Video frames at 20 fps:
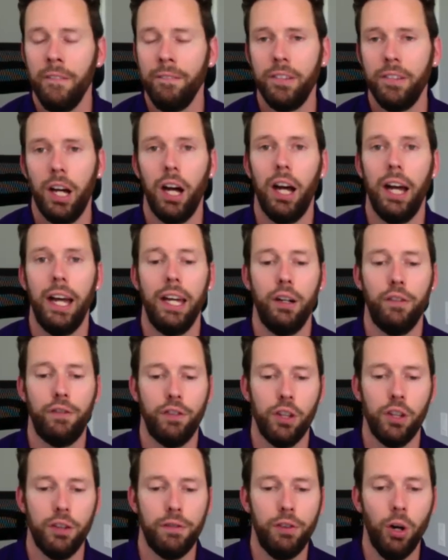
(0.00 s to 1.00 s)
And for
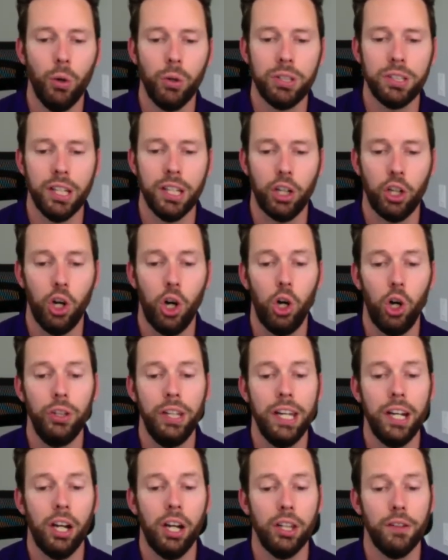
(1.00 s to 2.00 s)
the folks that called
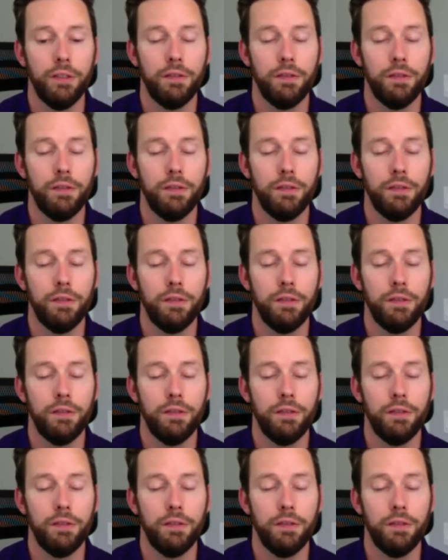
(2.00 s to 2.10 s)
in on the